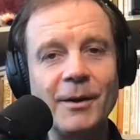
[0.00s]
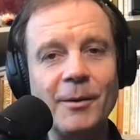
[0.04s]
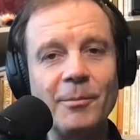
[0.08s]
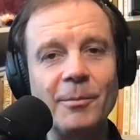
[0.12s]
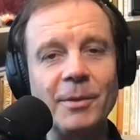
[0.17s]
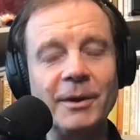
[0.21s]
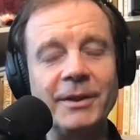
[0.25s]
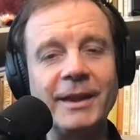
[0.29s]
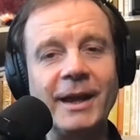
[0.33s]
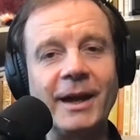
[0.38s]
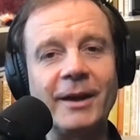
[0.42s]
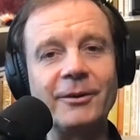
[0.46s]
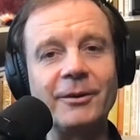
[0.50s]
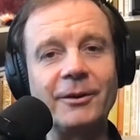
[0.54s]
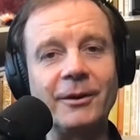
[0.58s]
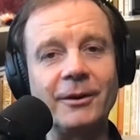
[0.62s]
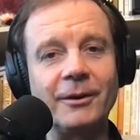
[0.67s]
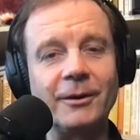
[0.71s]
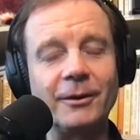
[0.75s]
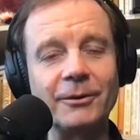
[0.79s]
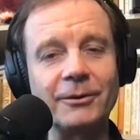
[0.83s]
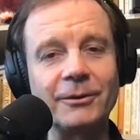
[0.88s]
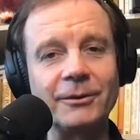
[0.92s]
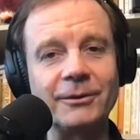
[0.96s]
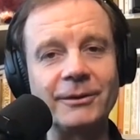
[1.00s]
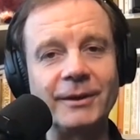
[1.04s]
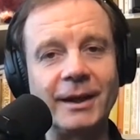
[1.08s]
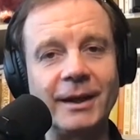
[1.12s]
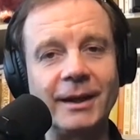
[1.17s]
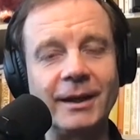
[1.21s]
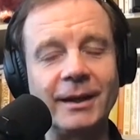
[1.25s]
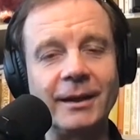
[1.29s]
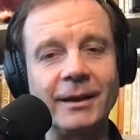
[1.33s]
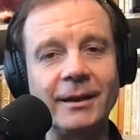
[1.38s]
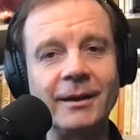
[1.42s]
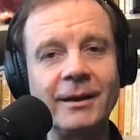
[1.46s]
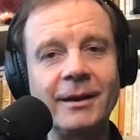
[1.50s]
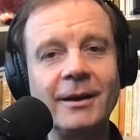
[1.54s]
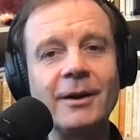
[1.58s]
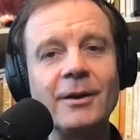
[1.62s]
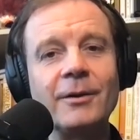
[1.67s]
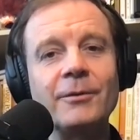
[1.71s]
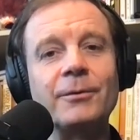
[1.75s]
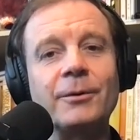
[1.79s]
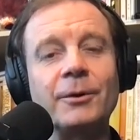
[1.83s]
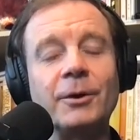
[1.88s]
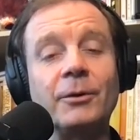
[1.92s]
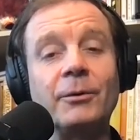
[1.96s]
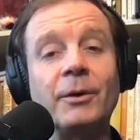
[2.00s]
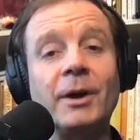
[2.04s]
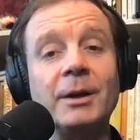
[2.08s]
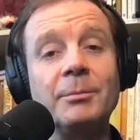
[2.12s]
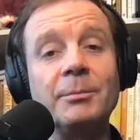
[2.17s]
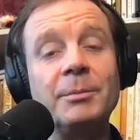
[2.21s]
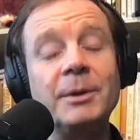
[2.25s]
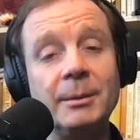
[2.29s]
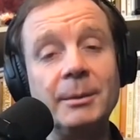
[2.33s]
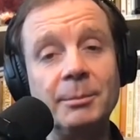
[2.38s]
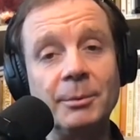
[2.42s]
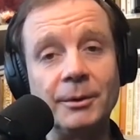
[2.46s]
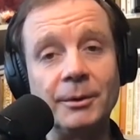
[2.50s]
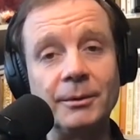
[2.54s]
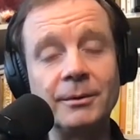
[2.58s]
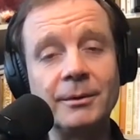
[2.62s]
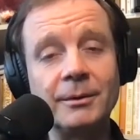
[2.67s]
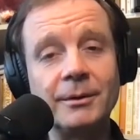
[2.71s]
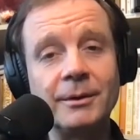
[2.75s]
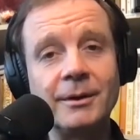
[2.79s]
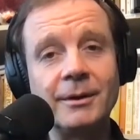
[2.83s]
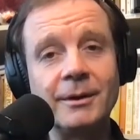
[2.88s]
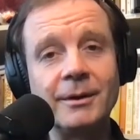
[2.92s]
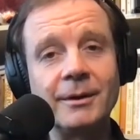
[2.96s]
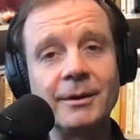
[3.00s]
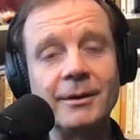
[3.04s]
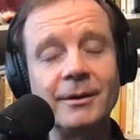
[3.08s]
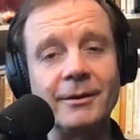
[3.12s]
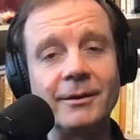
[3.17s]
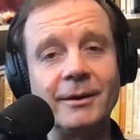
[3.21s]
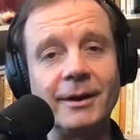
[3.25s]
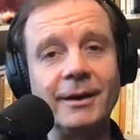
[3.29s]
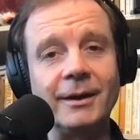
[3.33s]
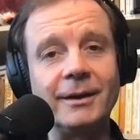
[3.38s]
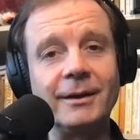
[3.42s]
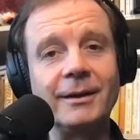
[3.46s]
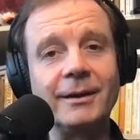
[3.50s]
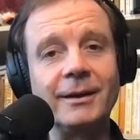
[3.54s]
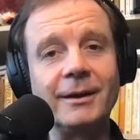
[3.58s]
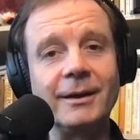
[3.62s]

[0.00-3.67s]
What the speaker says: but now you're also saying for the right people, right?